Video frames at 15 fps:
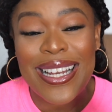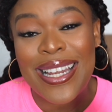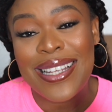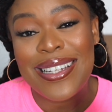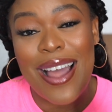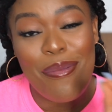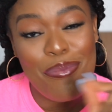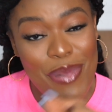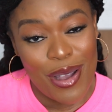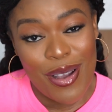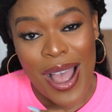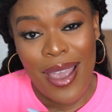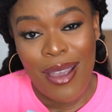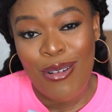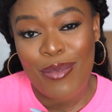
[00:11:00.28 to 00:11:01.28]
click that bell
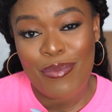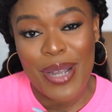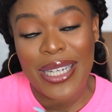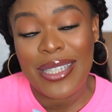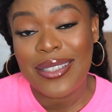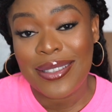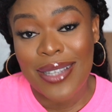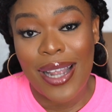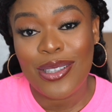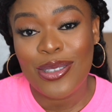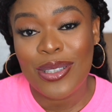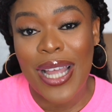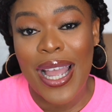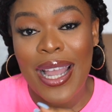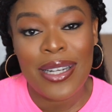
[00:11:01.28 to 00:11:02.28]
icon by the side
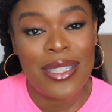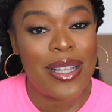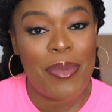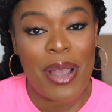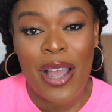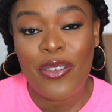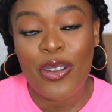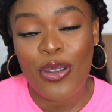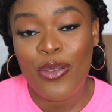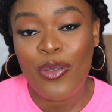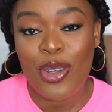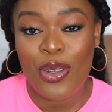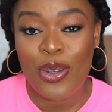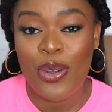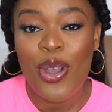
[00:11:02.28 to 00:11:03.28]
so that anytime I have a new
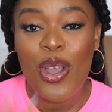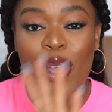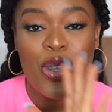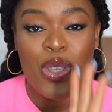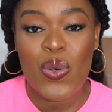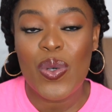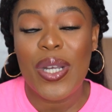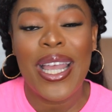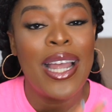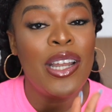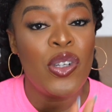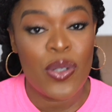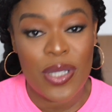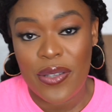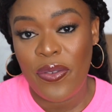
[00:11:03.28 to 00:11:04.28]
video, you will get
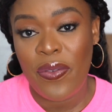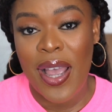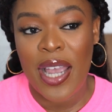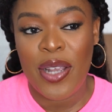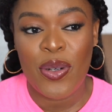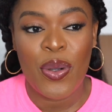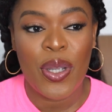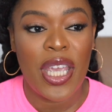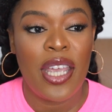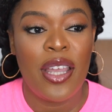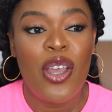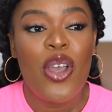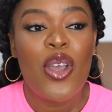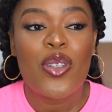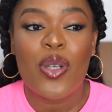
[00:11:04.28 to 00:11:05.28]
notified,
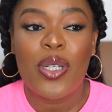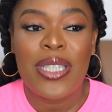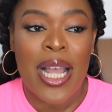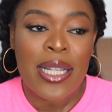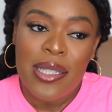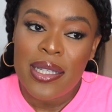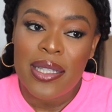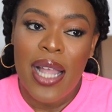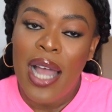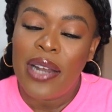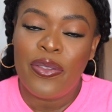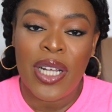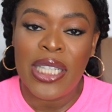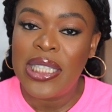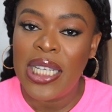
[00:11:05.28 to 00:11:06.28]
okay? So that is the
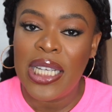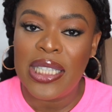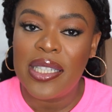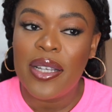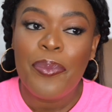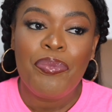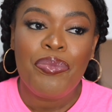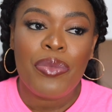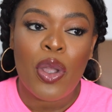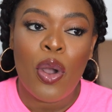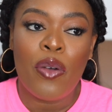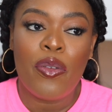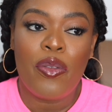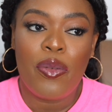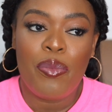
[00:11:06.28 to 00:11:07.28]
advantage
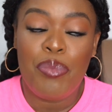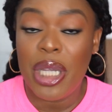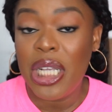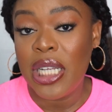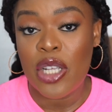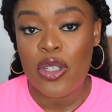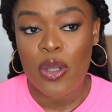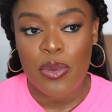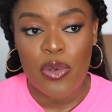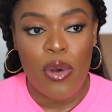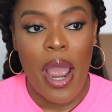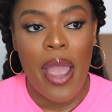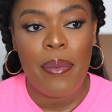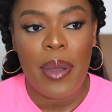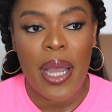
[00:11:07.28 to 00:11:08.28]
of being a
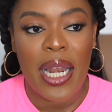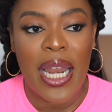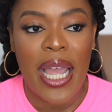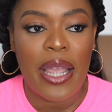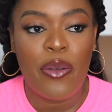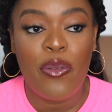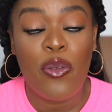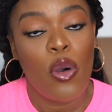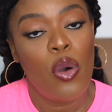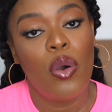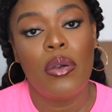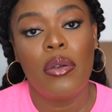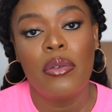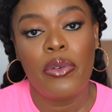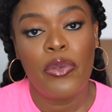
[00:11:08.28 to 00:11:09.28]
subscriber. Like
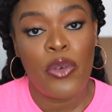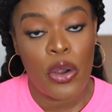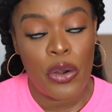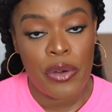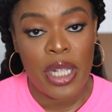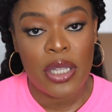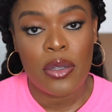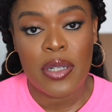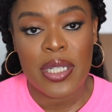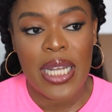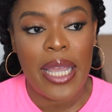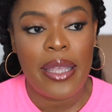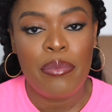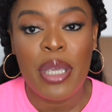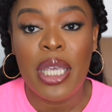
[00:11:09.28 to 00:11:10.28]
for creators
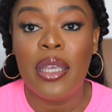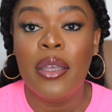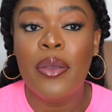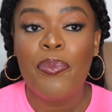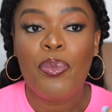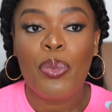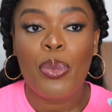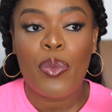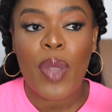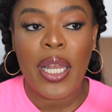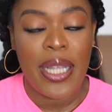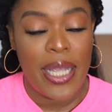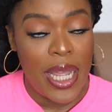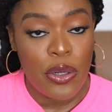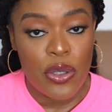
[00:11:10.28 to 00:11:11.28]
like me,
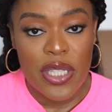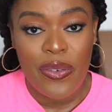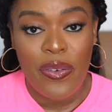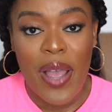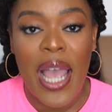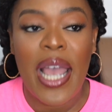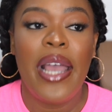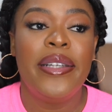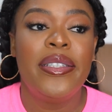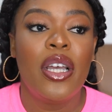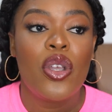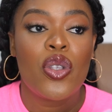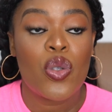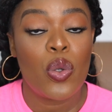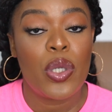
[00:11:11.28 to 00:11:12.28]
they get notified,
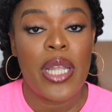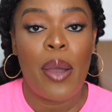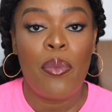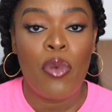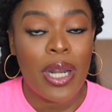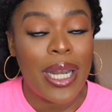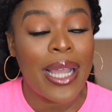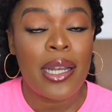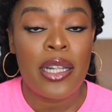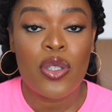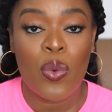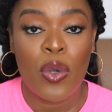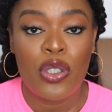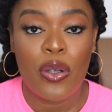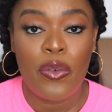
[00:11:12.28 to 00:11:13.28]
so they are more likely
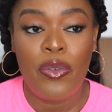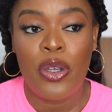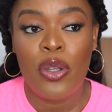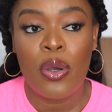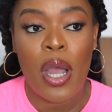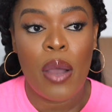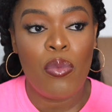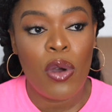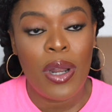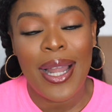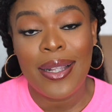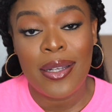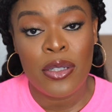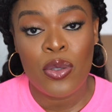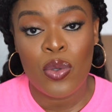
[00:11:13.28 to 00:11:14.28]
to watch your video and more
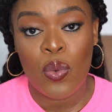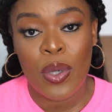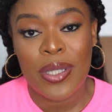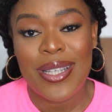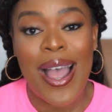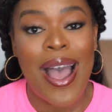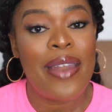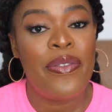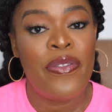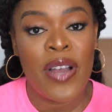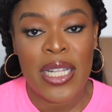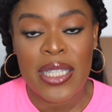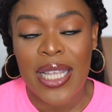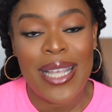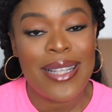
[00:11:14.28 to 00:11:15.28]
likely to watch
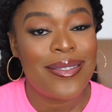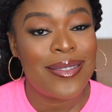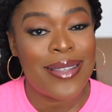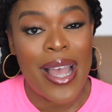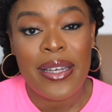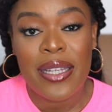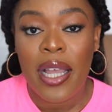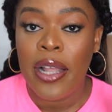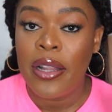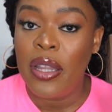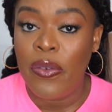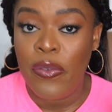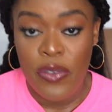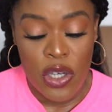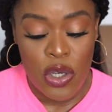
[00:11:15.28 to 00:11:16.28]
adverts inside
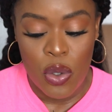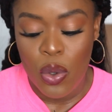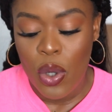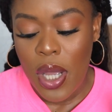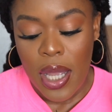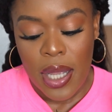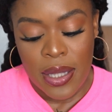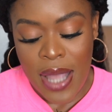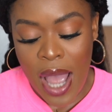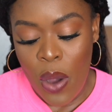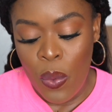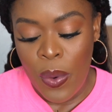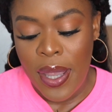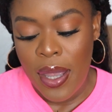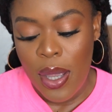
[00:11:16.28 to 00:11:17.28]
the video.
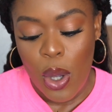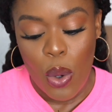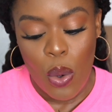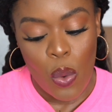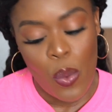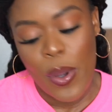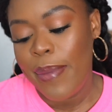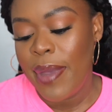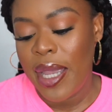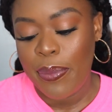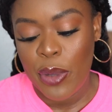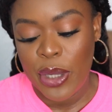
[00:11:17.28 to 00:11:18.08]
That way, we make